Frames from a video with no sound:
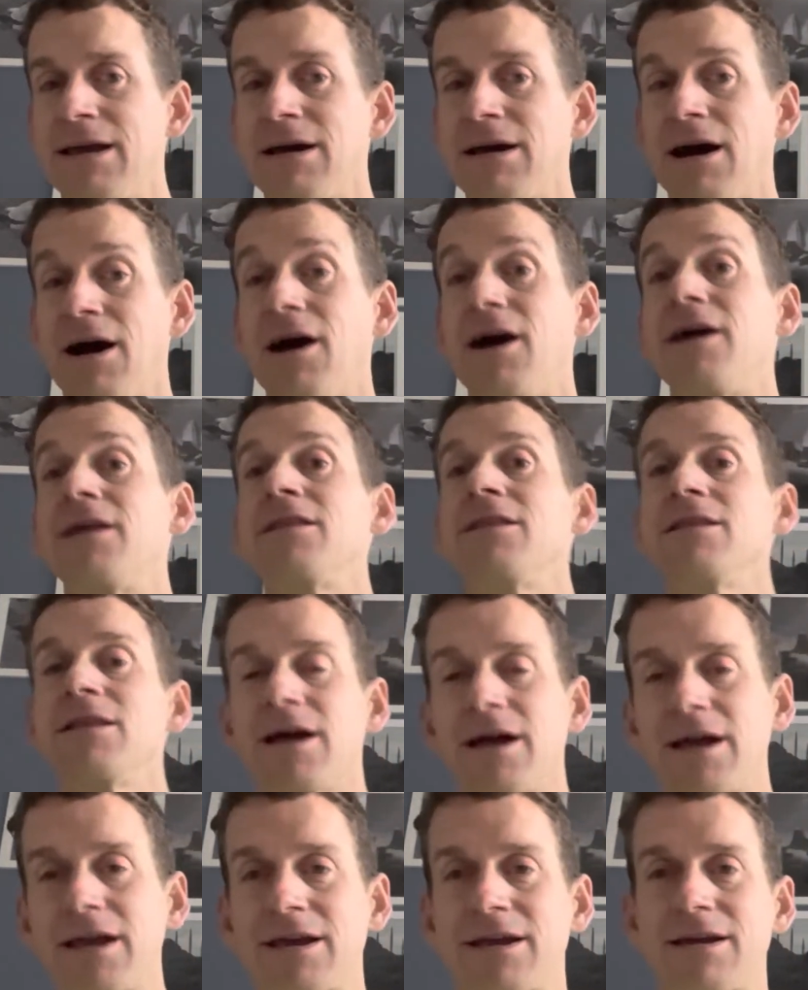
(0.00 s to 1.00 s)

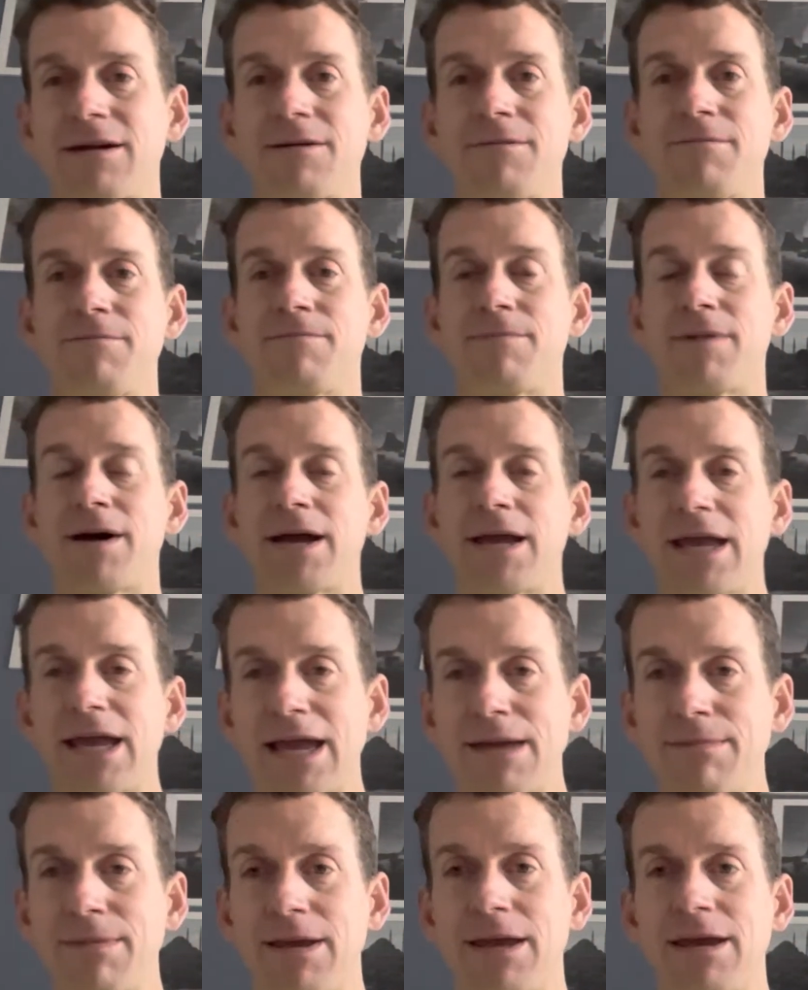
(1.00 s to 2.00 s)
unlike
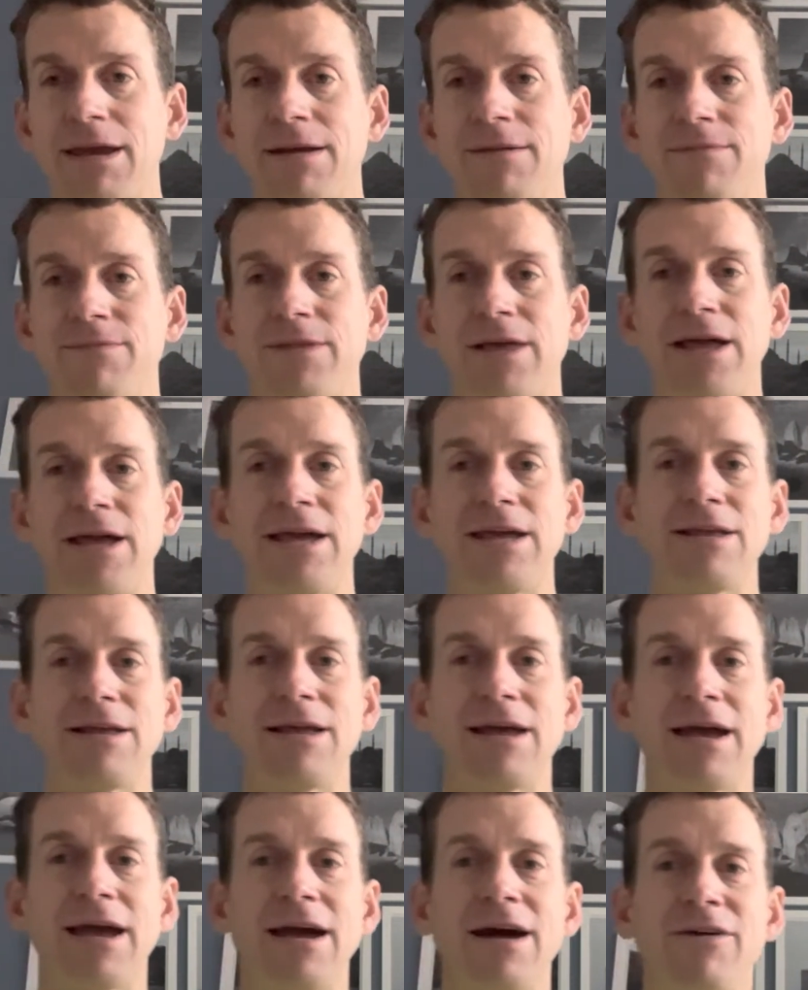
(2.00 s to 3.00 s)
Miami, they
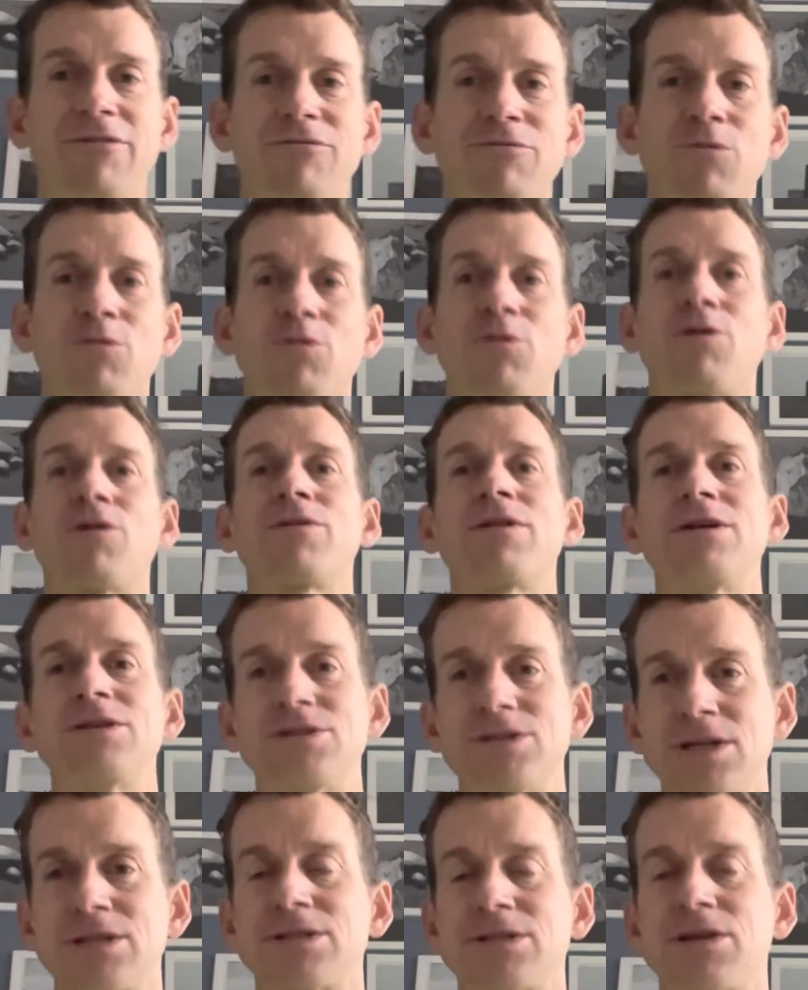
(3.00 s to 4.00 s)
have more than just a